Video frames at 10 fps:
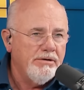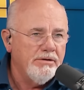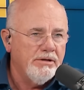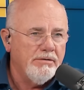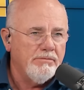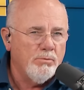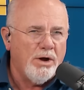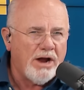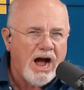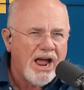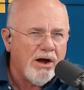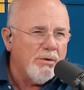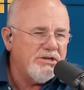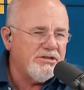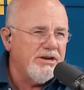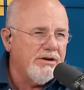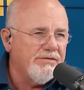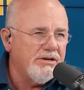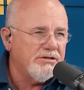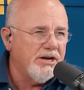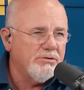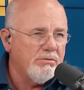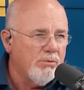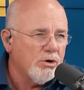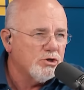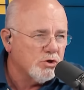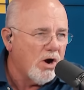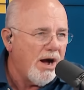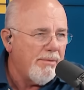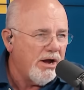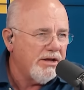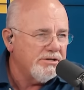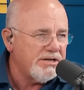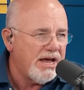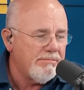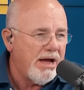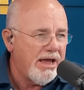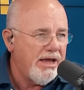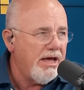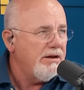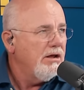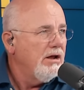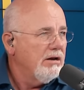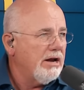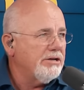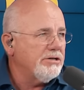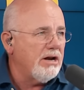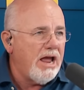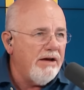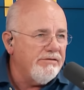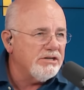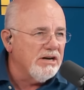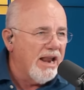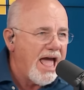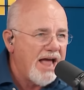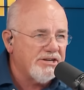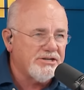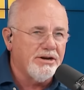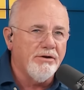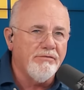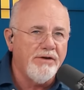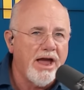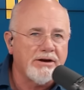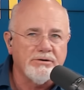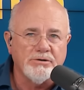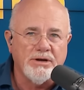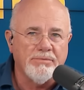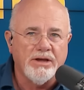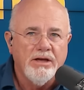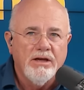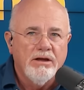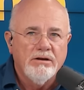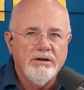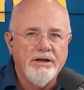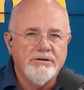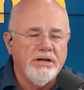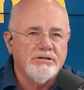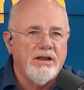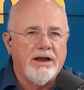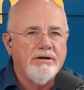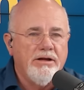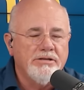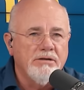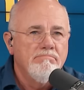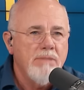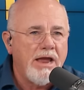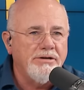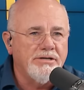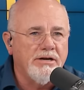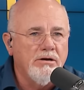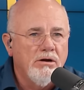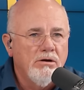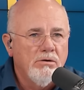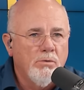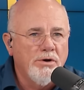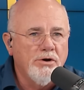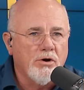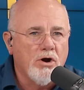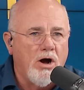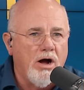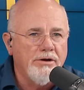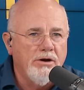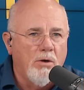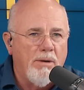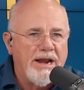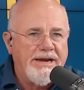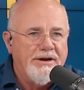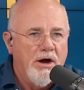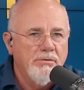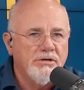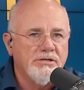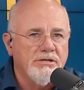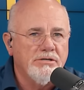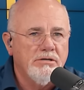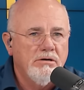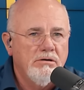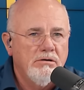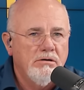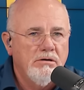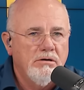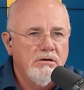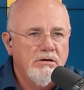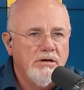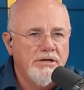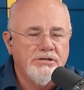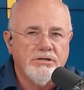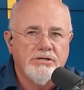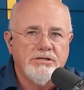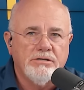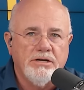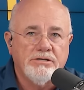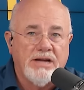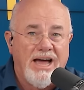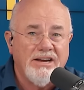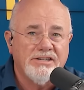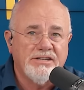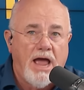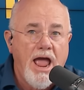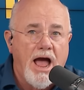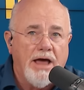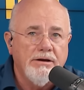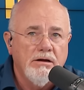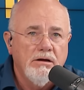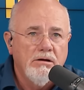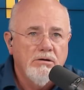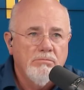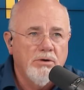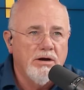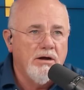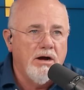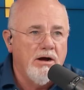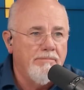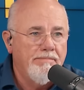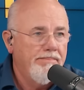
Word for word: the what I always think of these things with more drama inside of my head, like it's going to have this lasting effect or something. It, it's like, it's amazing when you're gone, nobody notices it's just it's kind of sad. But um,